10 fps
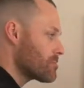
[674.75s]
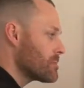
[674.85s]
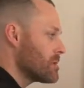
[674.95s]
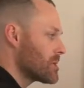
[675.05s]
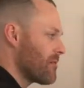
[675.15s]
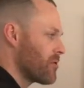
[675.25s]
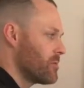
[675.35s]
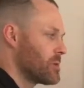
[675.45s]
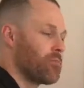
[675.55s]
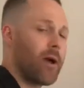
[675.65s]
stuff that
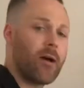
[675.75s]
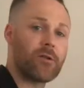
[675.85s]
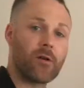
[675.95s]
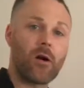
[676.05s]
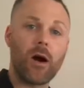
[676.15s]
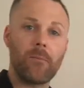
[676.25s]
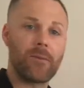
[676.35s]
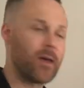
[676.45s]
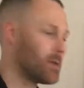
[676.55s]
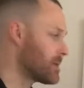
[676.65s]
we spray under our
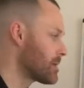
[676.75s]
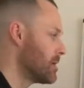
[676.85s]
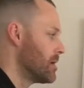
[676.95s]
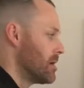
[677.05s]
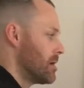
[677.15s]
armpits,